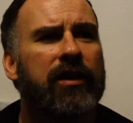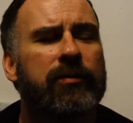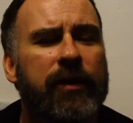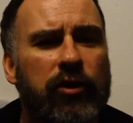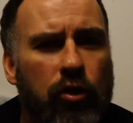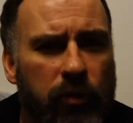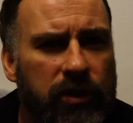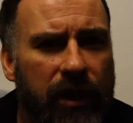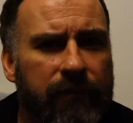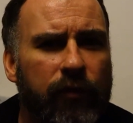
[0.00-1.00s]
spent so
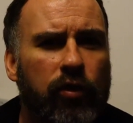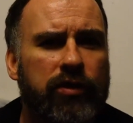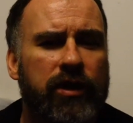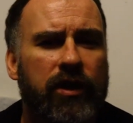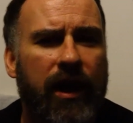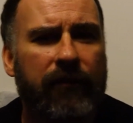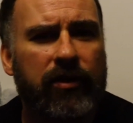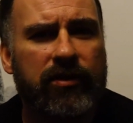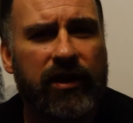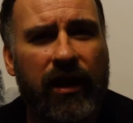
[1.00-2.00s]
much time focusing on
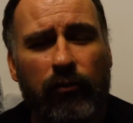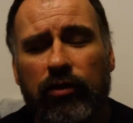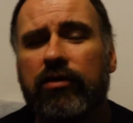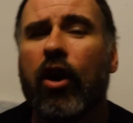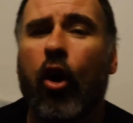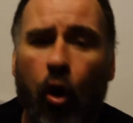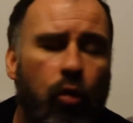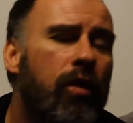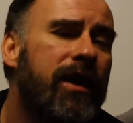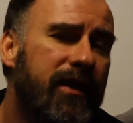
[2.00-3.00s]
evidence, it was
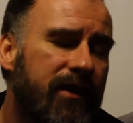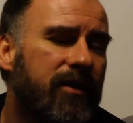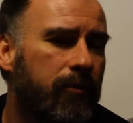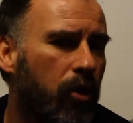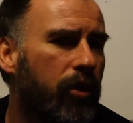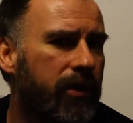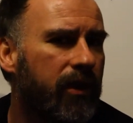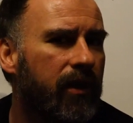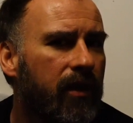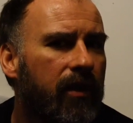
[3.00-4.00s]
wholly
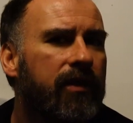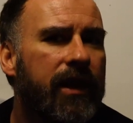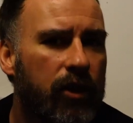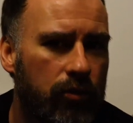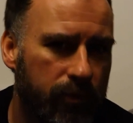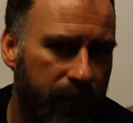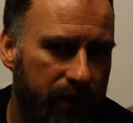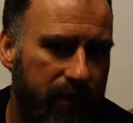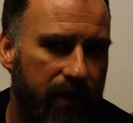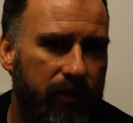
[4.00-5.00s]
disappointing that he couldn't
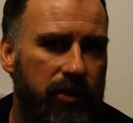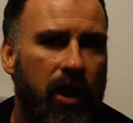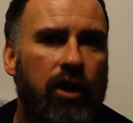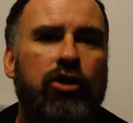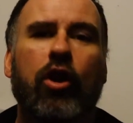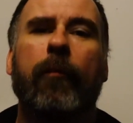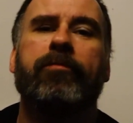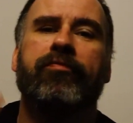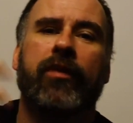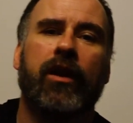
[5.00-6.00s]
provide this evidence.
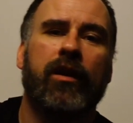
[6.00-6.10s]
So,